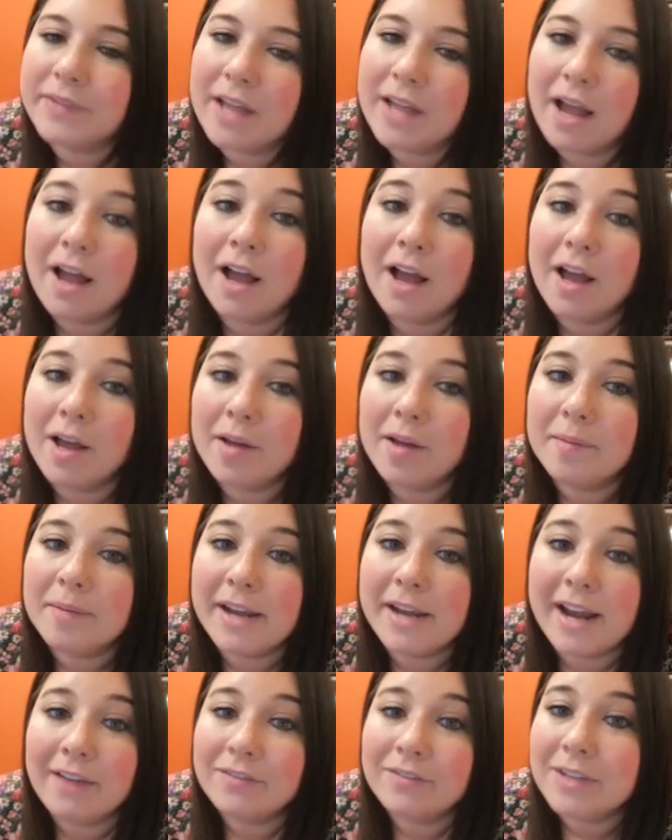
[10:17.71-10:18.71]

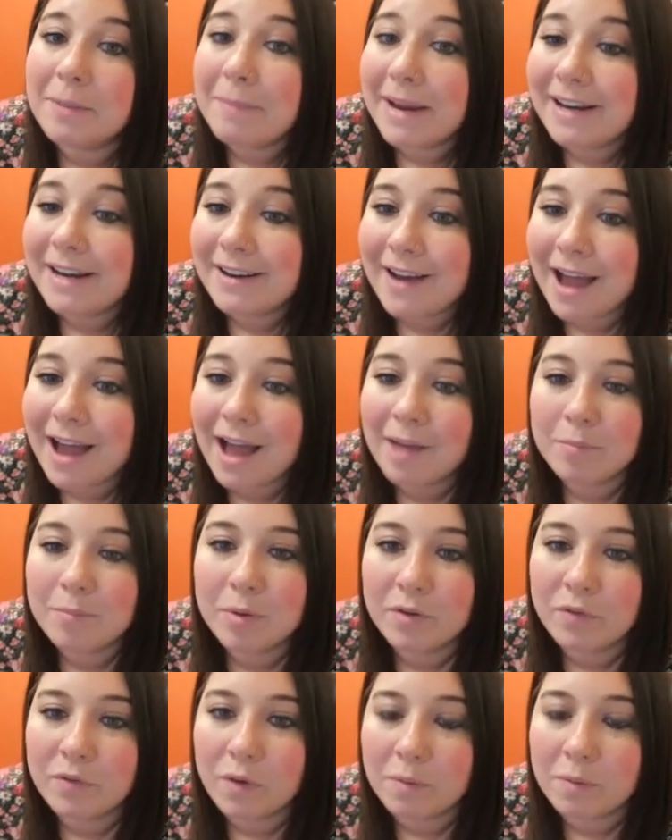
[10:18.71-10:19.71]
An EFTA may not
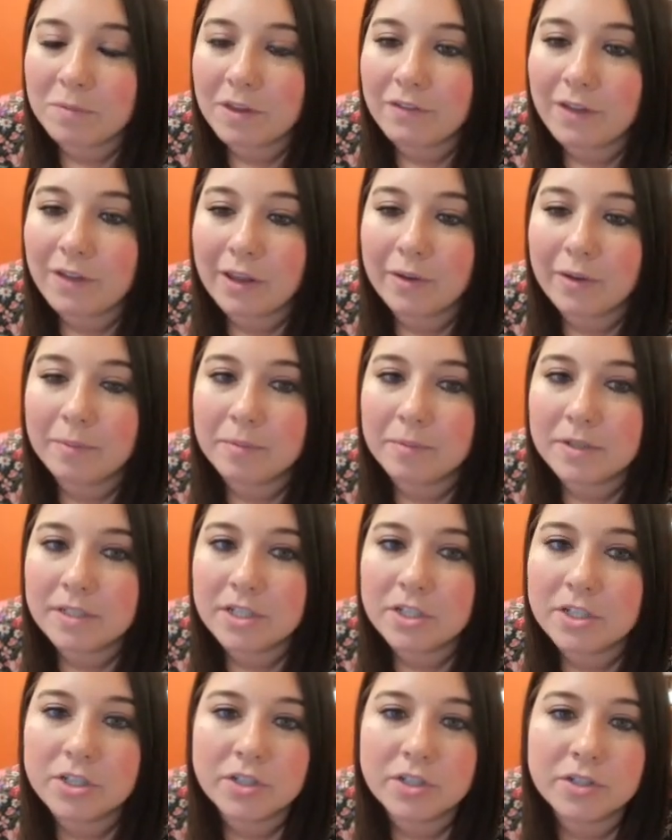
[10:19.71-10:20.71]
perform the following
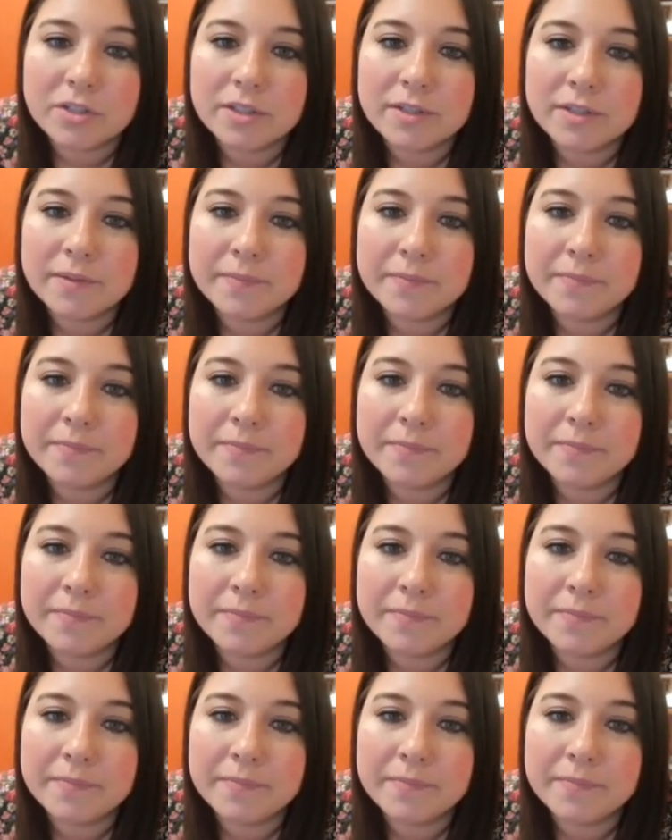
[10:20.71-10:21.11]
procedures: